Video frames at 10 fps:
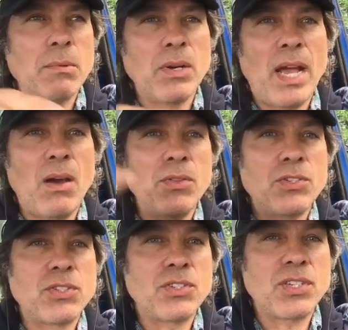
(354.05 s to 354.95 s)
about how
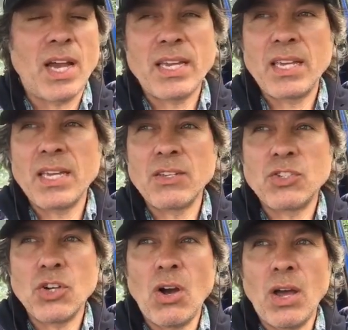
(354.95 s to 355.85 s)
there's this guy, King
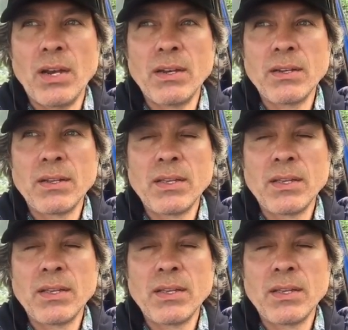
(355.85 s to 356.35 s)
John,